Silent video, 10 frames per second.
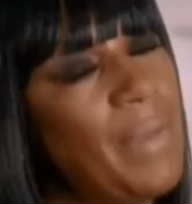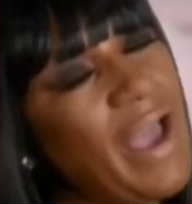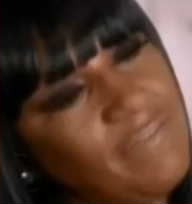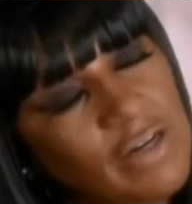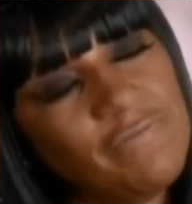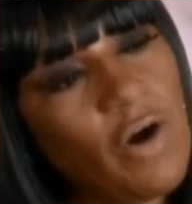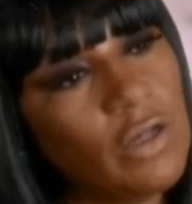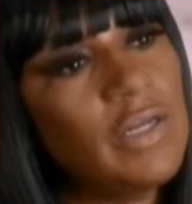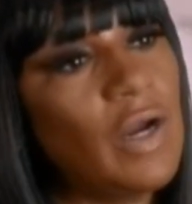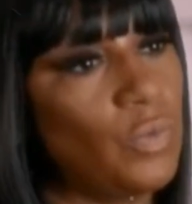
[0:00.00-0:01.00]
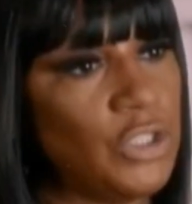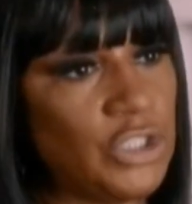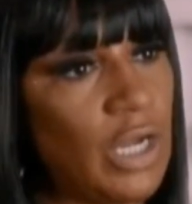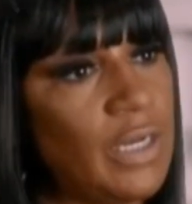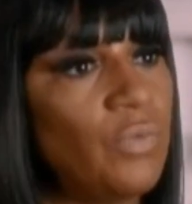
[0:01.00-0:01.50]
however, the secret was not
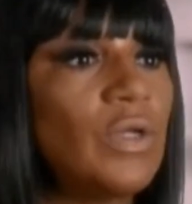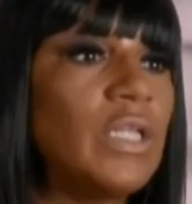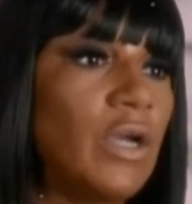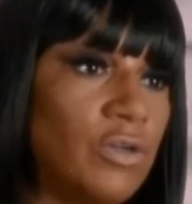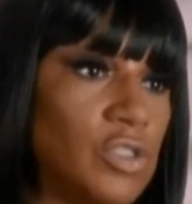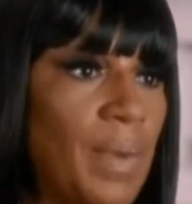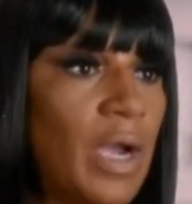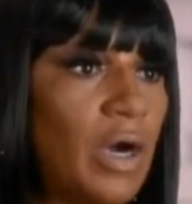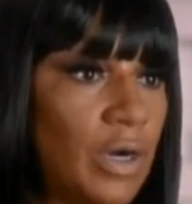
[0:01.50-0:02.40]
one of love, but